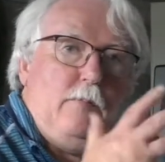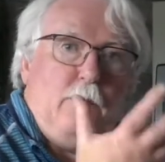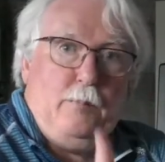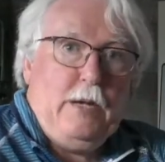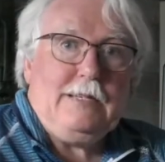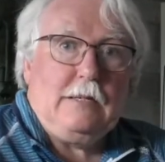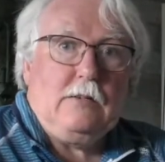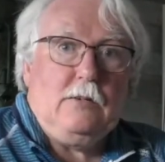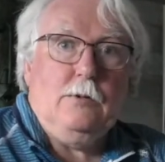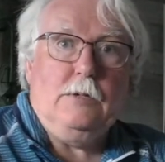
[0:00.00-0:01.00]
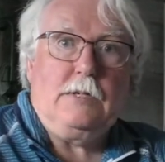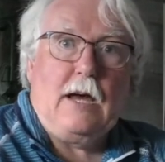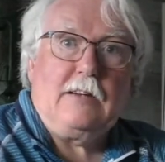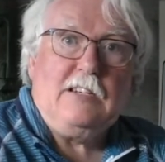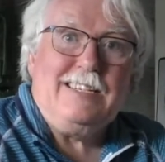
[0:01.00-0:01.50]
Best thing to do is to
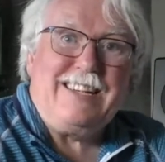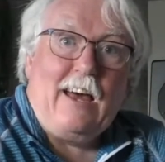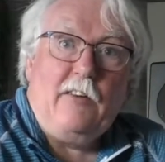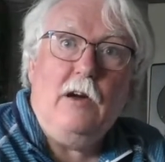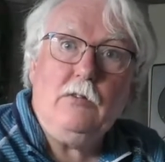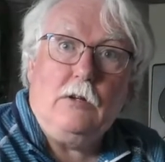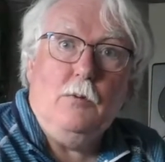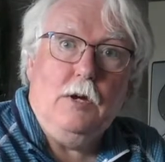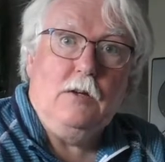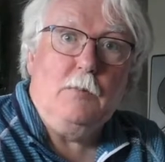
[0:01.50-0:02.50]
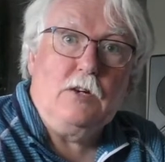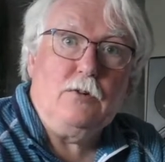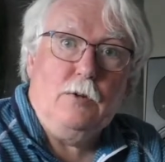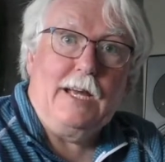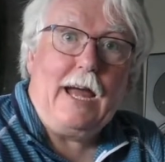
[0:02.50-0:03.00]
actually stand out of the wind. Make
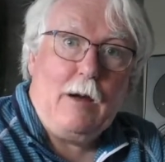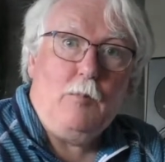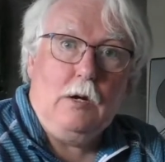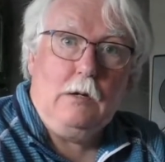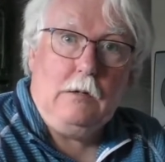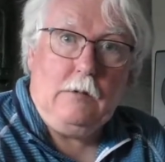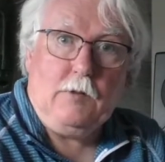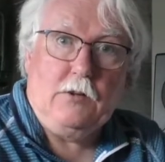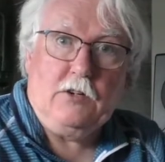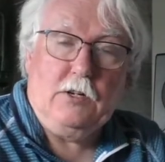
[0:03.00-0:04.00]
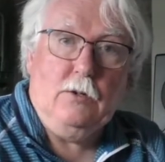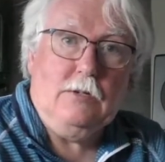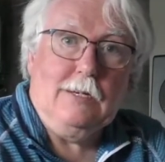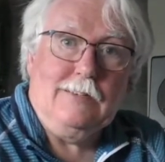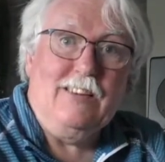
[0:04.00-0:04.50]
sure the camera that you're
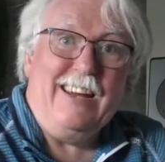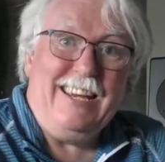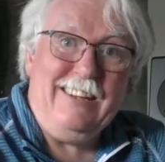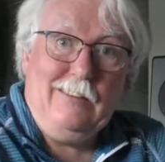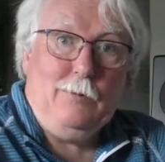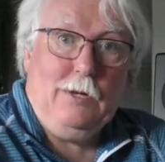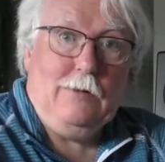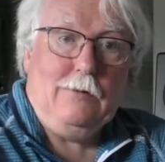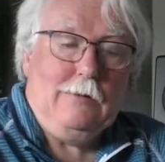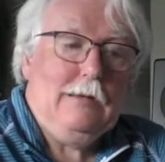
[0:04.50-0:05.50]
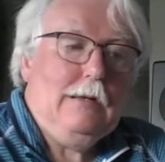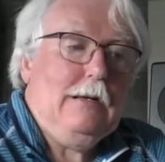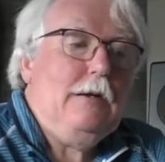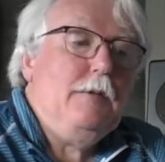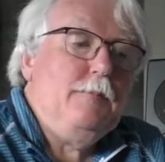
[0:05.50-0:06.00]
using is not in the wind.
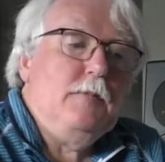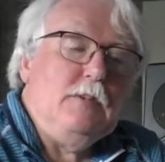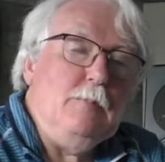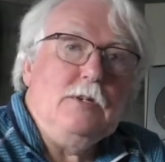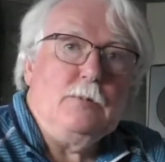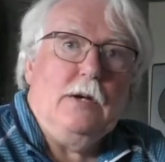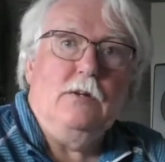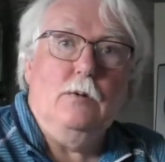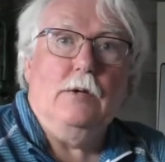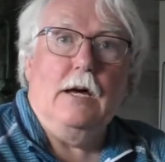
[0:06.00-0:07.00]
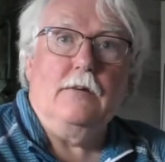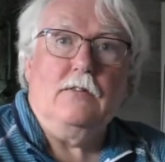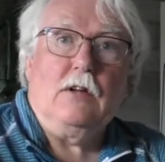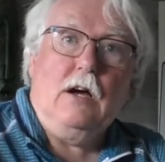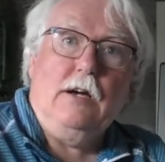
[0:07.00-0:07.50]
Simplest way of doing that is
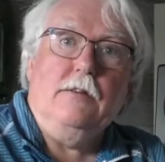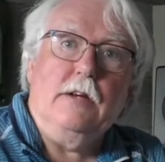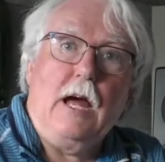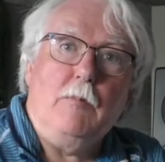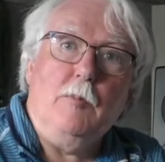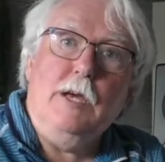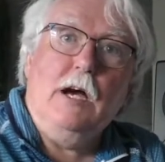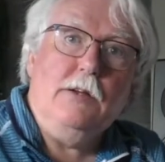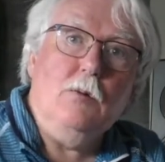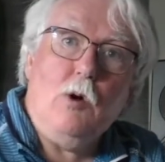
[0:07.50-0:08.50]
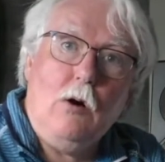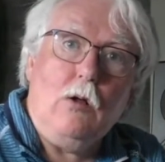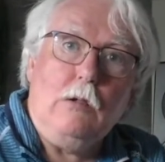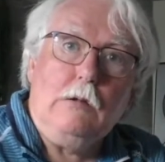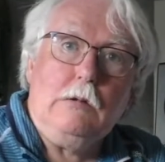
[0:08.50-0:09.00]
to hide the camera behind a wall,